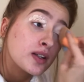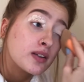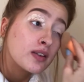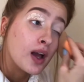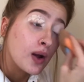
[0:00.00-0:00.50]

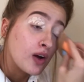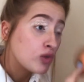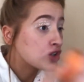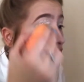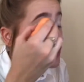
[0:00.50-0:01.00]
So I've
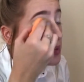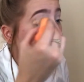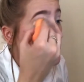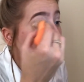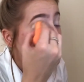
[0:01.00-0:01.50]
watched a few
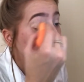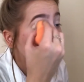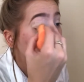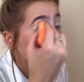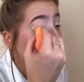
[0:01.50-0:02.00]
makeup
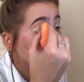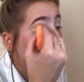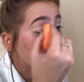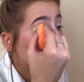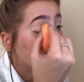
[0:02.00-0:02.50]
tutorials on
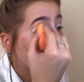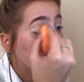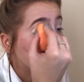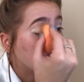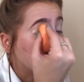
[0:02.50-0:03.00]
people that I
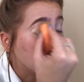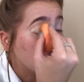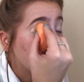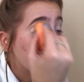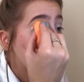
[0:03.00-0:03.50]
love on
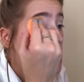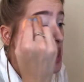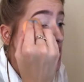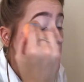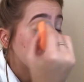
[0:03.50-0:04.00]

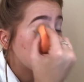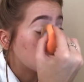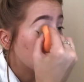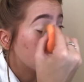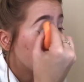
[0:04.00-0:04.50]

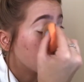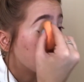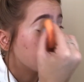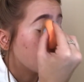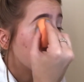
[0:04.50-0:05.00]
YouTube and
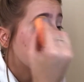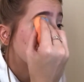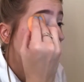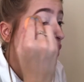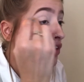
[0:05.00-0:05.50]
I've
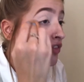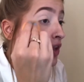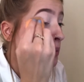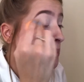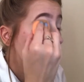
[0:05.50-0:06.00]
noticed a lot of
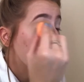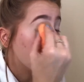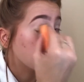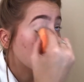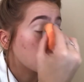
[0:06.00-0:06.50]
them
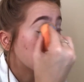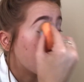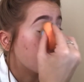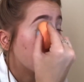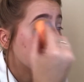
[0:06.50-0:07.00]
have not
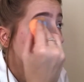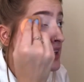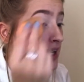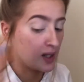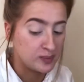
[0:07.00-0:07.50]
set their
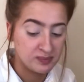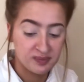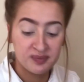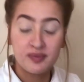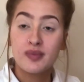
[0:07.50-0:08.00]
concealer
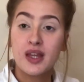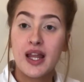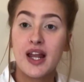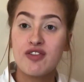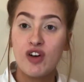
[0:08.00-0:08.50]

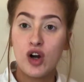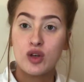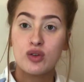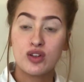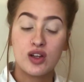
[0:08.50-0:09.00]
and they
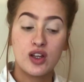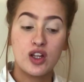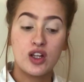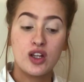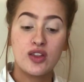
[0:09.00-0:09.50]
find
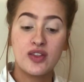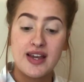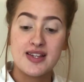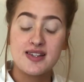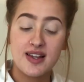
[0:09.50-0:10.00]

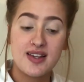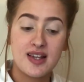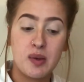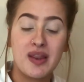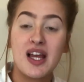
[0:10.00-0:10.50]
they they
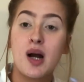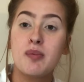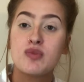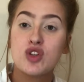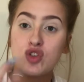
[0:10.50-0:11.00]
say when they
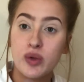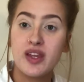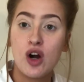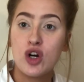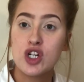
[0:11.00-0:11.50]
come to doing
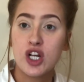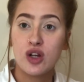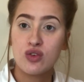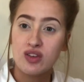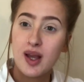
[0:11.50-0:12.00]
their
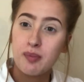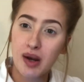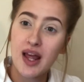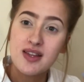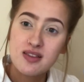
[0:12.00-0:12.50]
eyeshadows that it
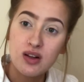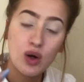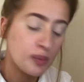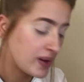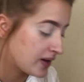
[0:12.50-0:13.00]
blends a
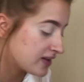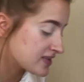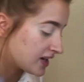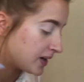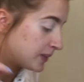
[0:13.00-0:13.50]
lot better
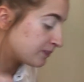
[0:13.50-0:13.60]
so